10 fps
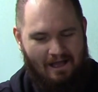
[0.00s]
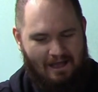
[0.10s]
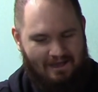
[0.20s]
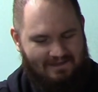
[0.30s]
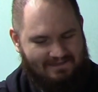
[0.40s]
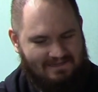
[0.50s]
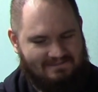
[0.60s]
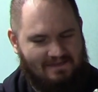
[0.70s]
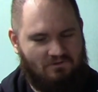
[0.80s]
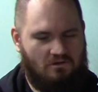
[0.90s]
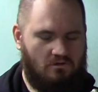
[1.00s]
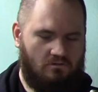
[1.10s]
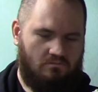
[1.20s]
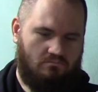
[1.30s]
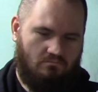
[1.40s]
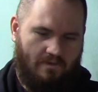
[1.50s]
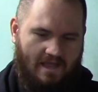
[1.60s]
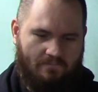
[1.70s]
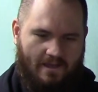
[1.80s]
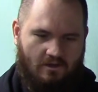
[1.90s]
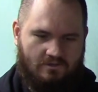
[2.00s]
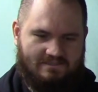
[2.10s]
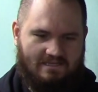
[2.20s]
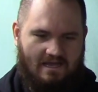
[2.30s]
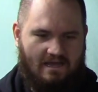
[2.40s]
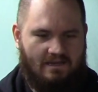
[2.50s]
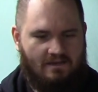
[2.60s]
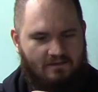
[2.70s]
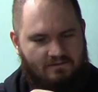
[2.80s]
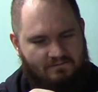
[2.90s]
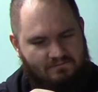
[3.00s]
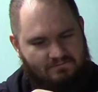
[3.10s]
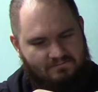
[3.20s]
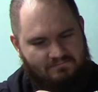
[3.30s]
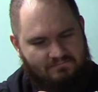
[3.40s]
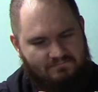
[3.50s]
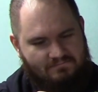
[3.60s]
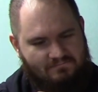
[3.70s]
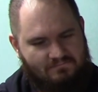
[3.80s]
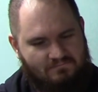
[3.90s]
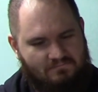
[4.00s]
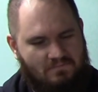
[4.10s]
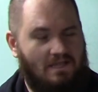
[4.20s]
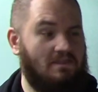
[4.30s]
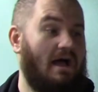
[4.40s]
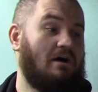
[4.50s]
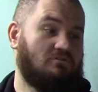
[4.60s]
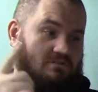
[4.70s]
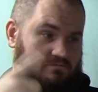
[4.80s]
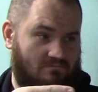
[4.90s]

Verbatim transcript: uh, he does have a little backpack on the side. Or should we ask for ten thousand? Ten thousand.